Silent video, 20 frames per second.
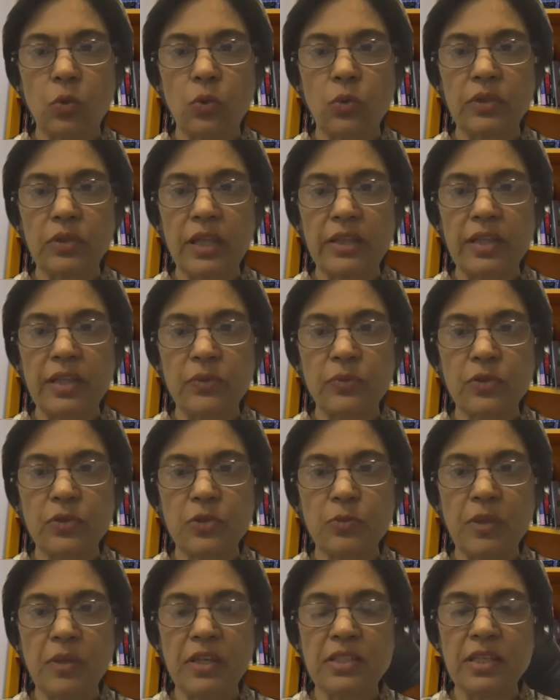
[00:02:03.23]
that was
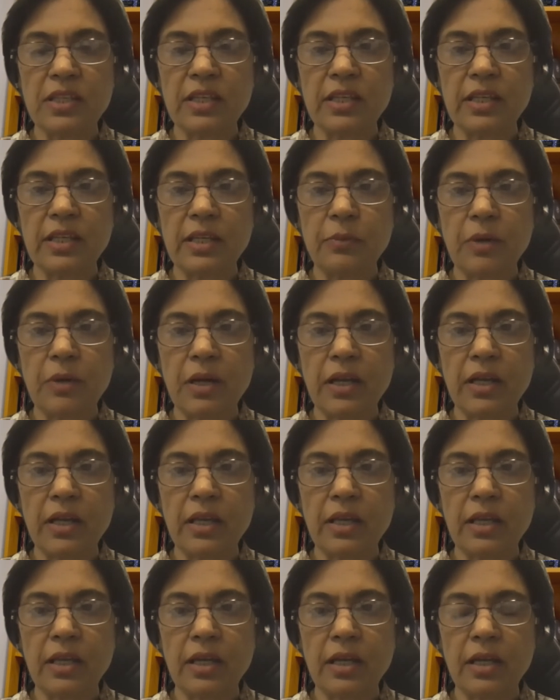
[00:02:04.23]
basically
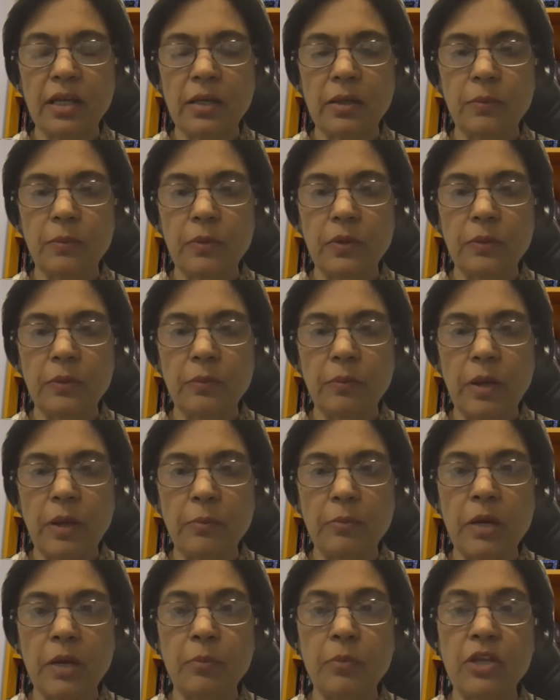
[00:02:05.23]
my
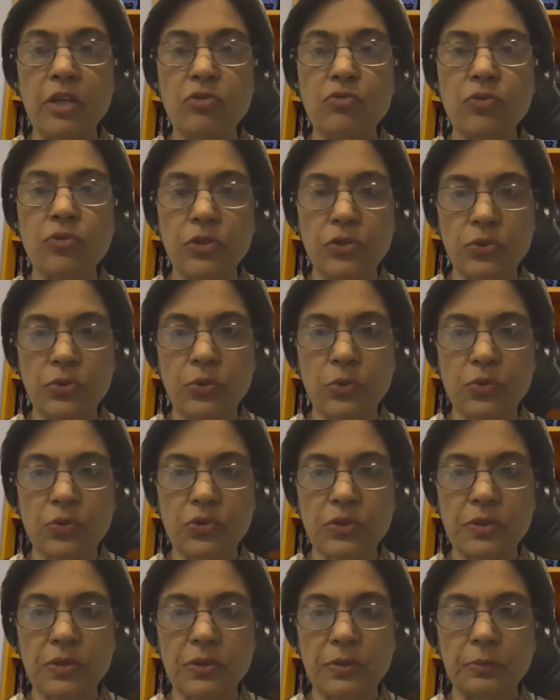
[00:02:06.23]
my main
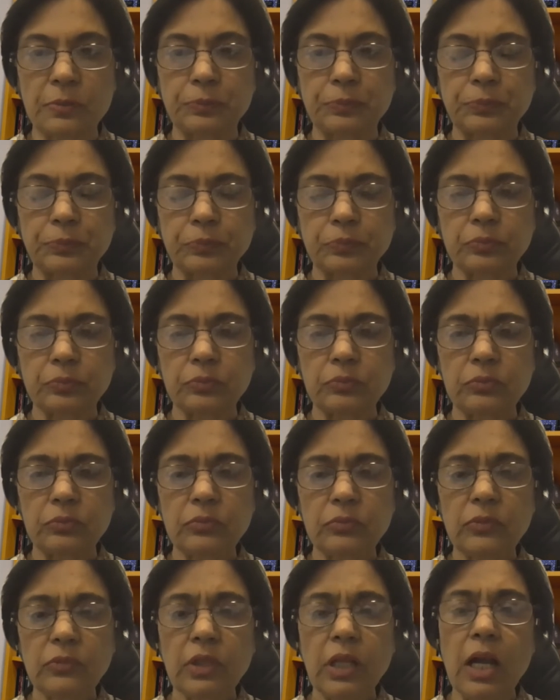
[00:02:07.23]
resource.
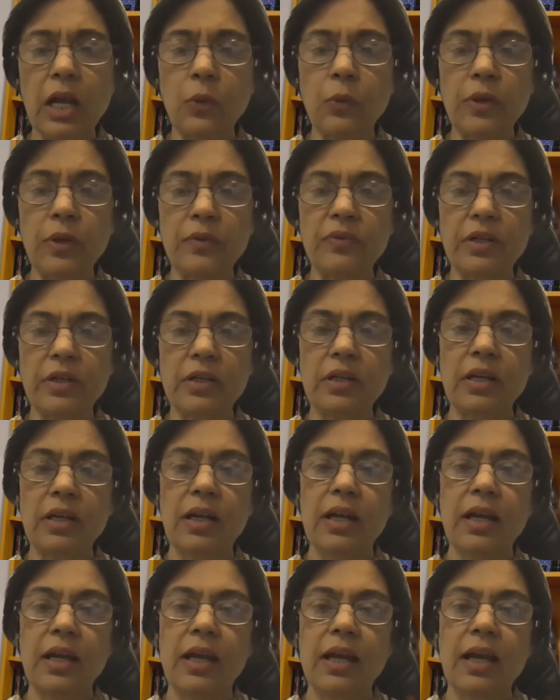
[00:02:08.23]
However,
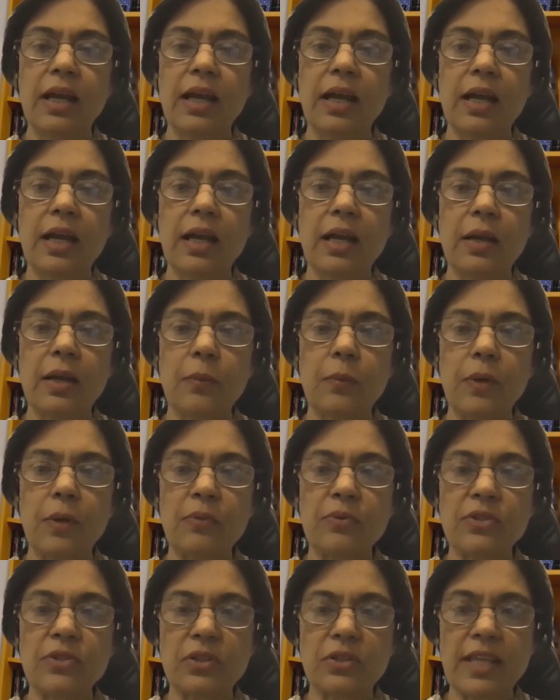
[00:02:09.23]
I
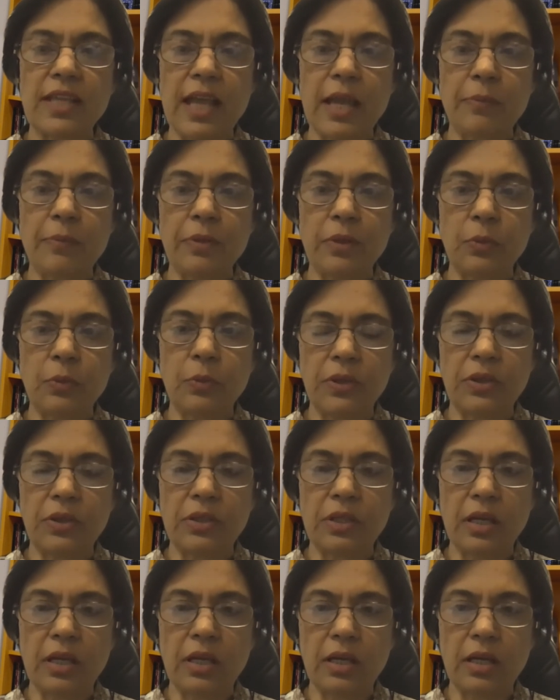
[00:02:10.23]
was not happy with
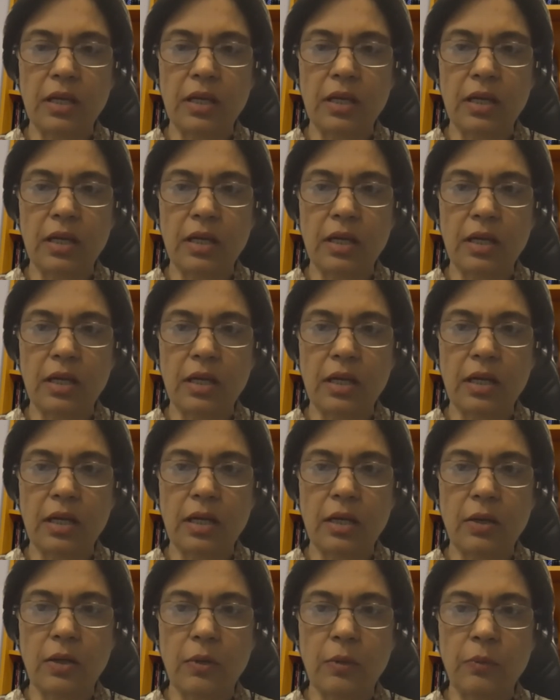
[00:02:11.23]

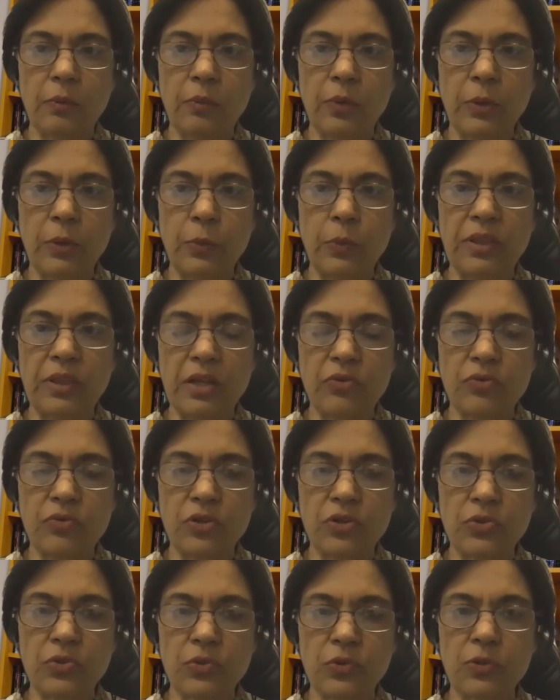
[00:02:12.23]
that
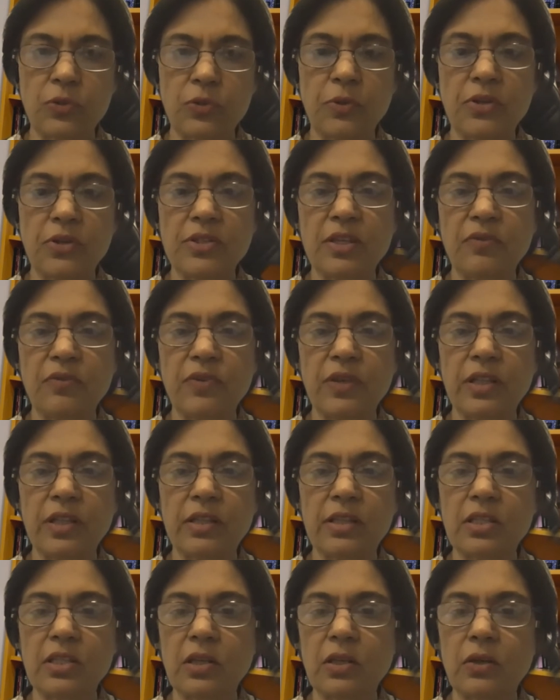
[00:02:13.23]
resource because I felt
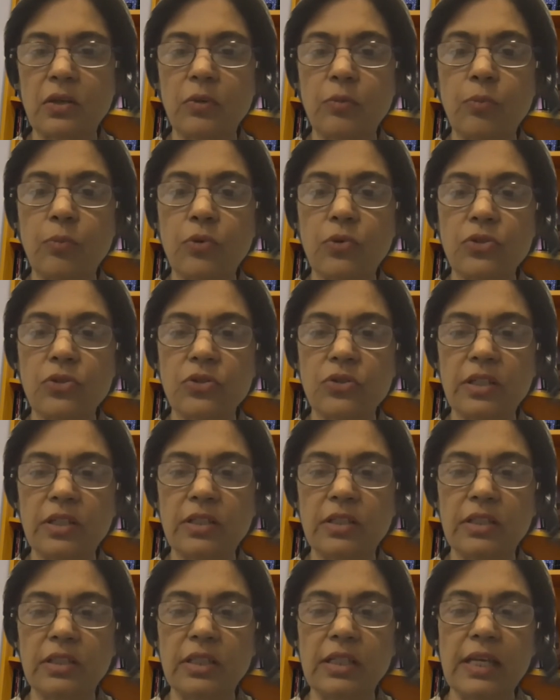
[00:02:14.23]
there's a lot more to
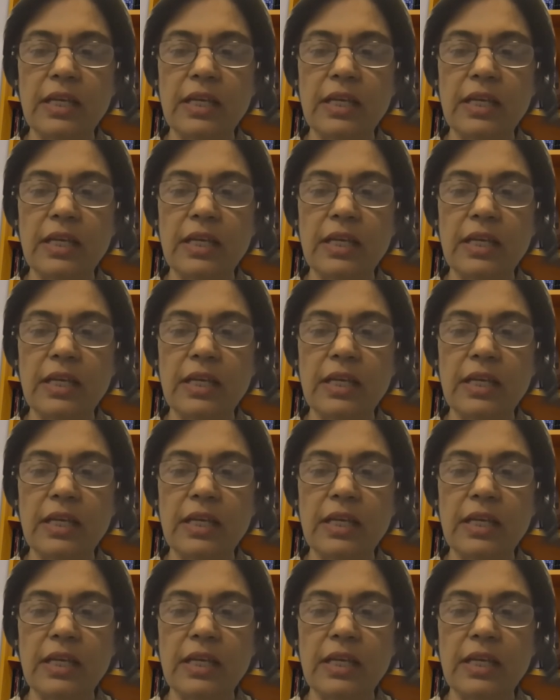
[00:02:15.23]
learn.